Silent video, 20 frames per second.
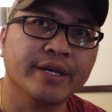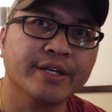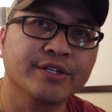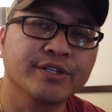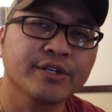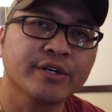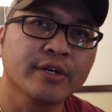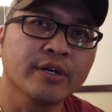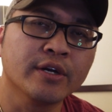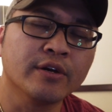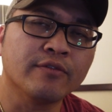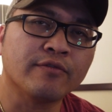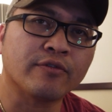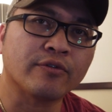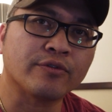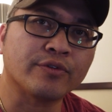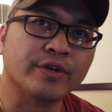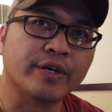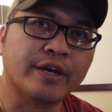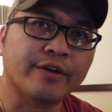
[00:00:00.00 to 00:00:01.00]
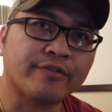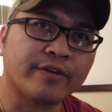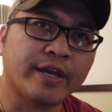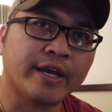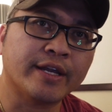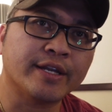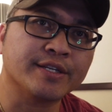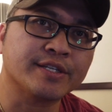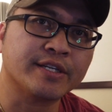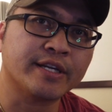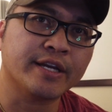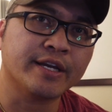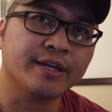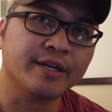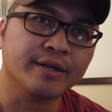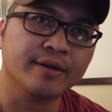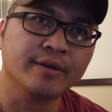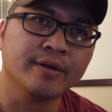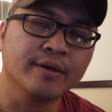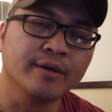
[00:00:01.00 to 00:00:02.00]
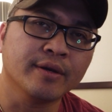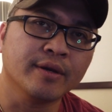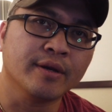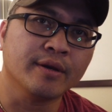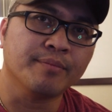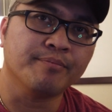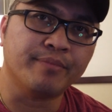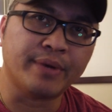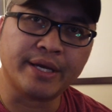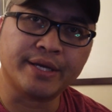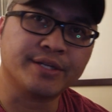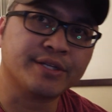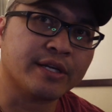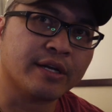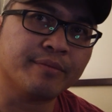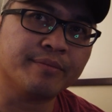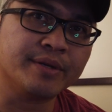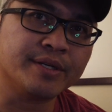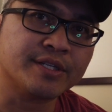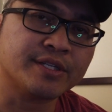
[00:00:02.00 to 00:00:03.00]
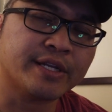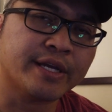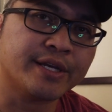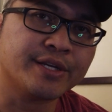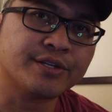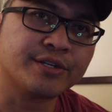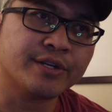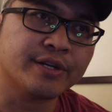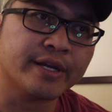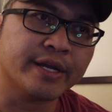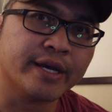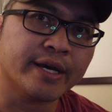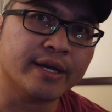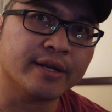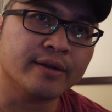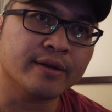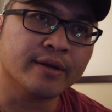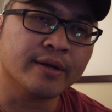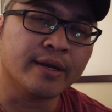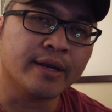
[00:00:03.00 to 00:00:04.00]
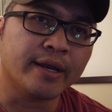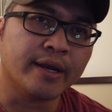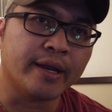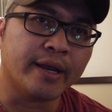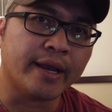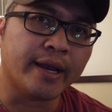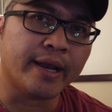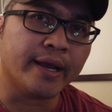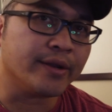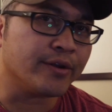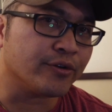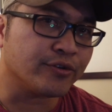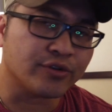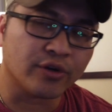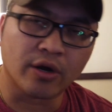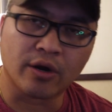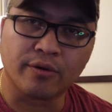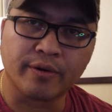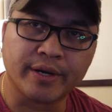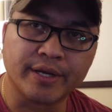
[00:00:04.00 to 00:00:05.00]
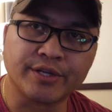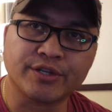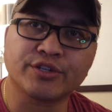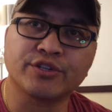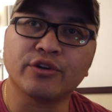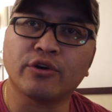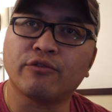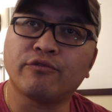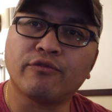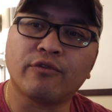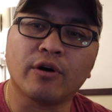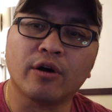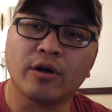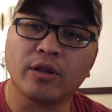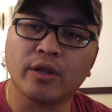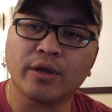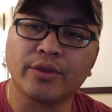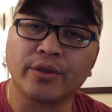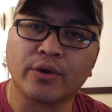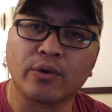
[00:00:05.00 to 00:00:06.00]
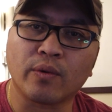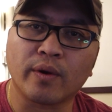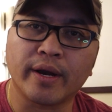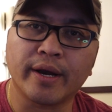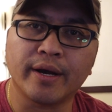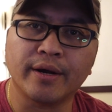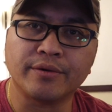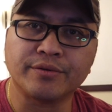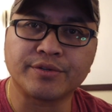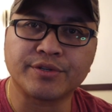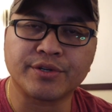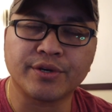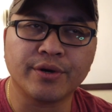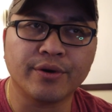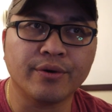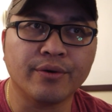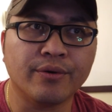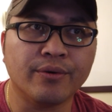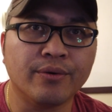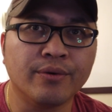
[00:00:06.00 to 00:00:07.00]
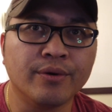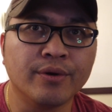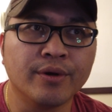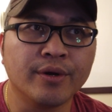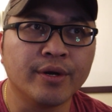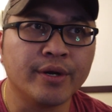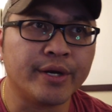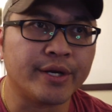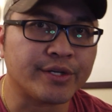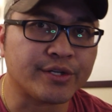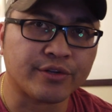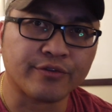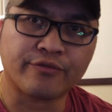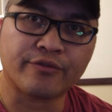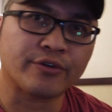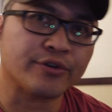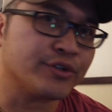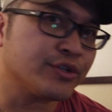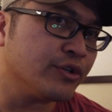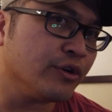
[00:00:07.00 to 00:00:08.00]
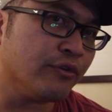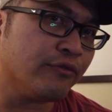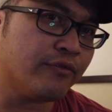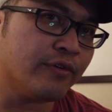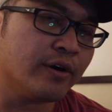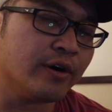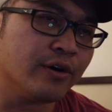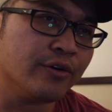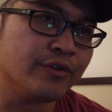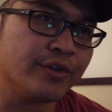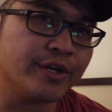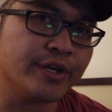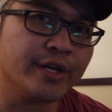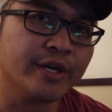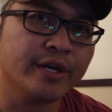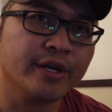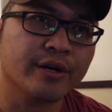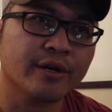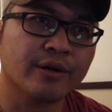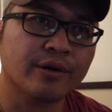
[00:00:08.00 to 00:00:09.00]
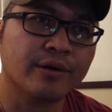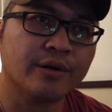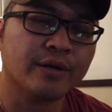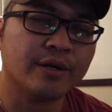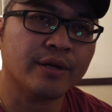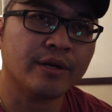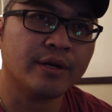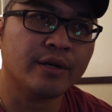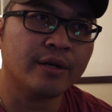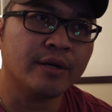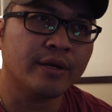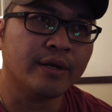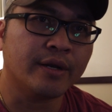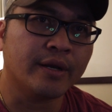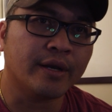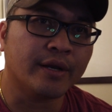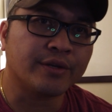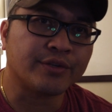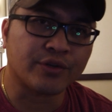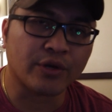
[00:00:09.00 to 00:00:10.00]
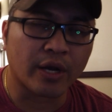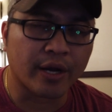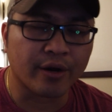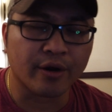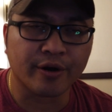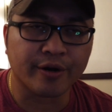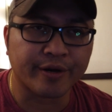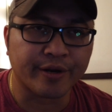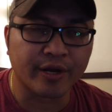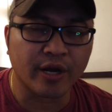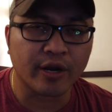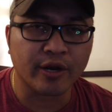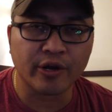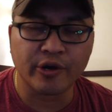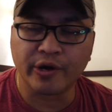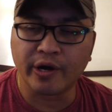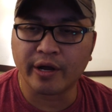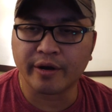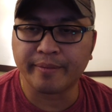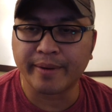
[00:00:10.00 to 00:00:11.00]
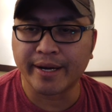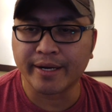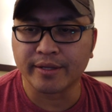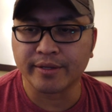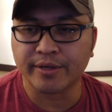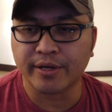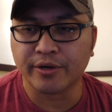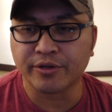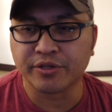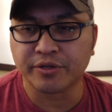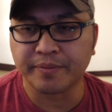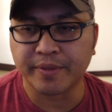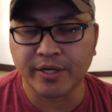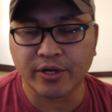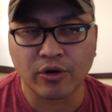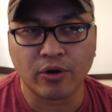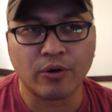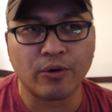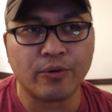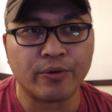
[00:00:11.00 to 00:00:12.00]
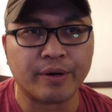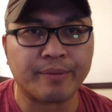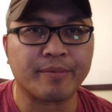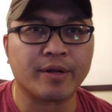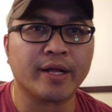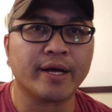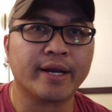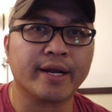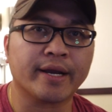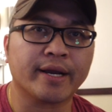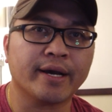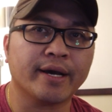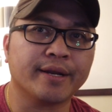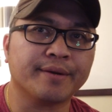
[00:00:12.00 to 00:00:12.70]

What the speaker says: page for the Afghanistan base I'll be stationed at, and there's already snowfall on the ground. So it's the first snowfall of the year, so I already automatically know it's gonna be cold. I'm glad